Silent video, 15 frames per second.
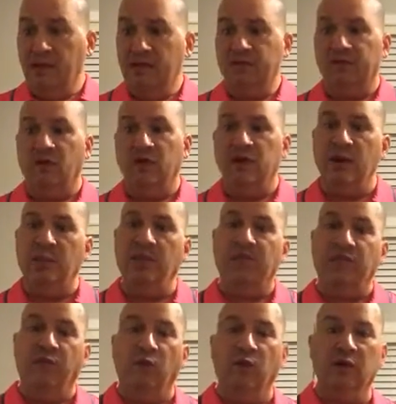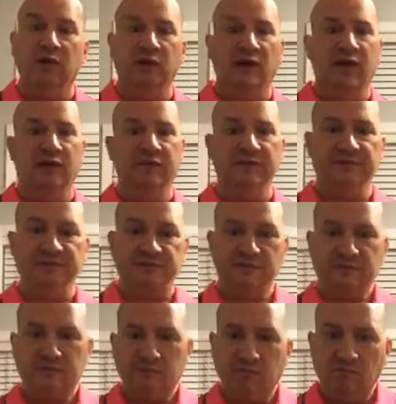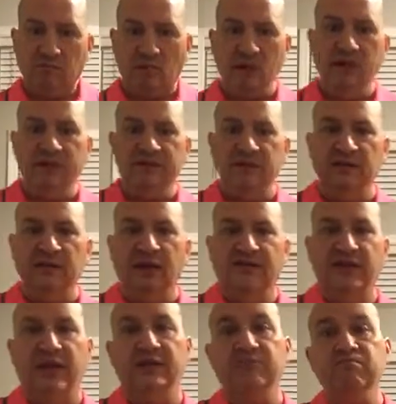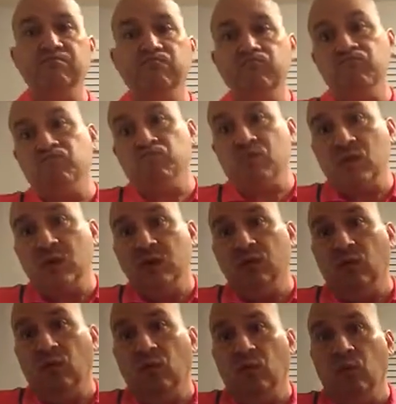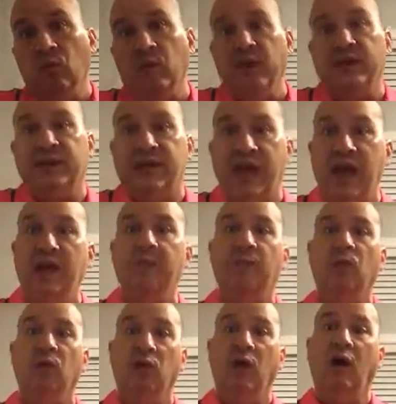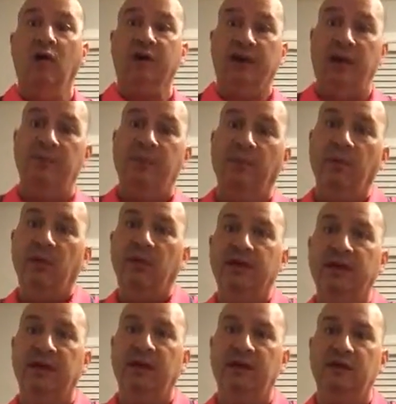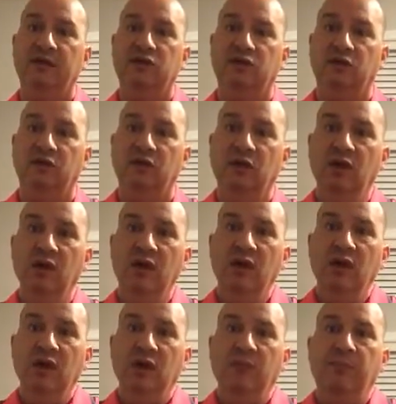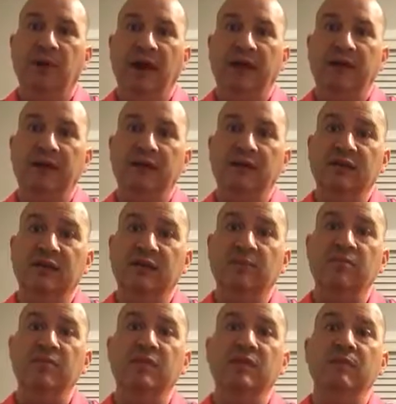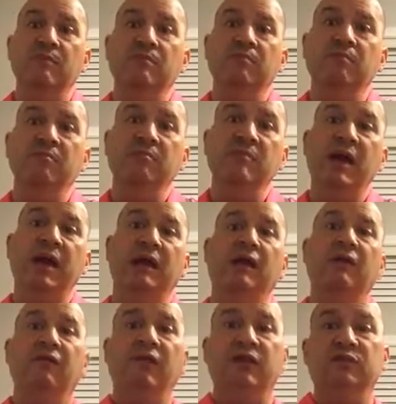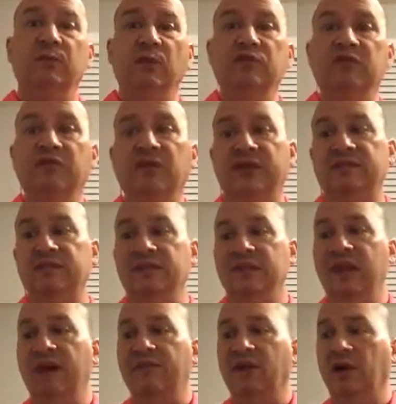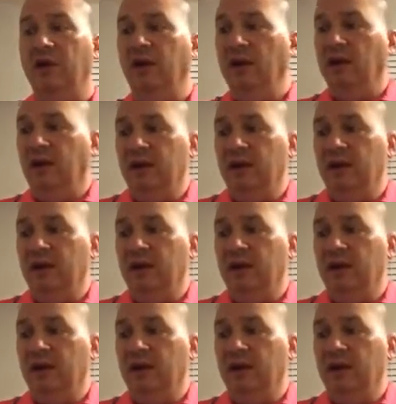So number 4 love is a love that we're all capable of getting to, but most of us never